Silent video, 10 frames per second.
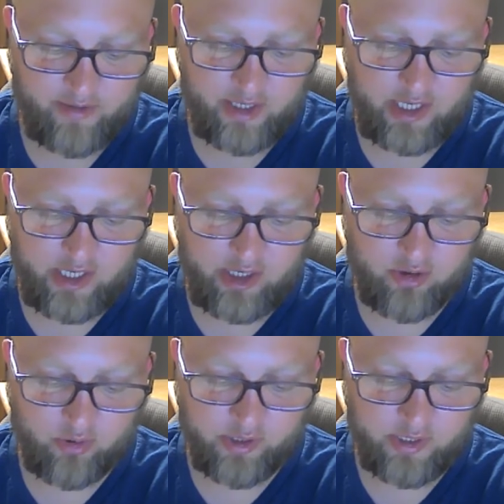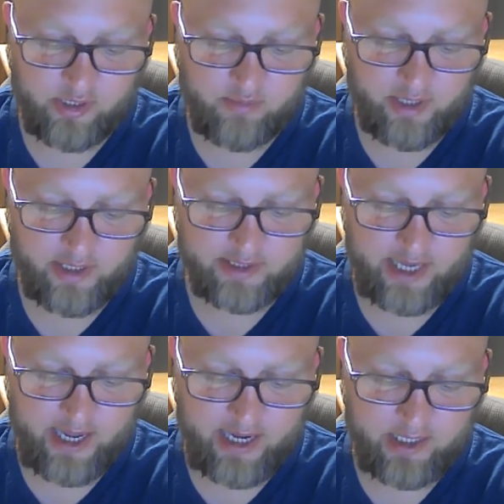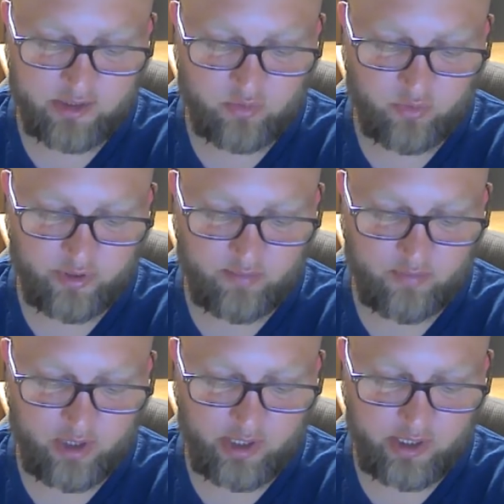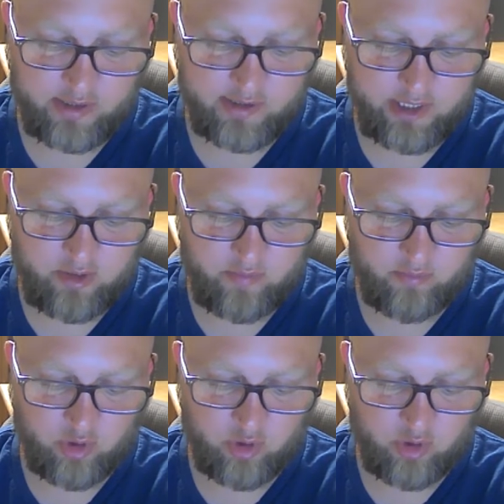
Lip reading: Then he anointed the man's eyes with the mud and said to him,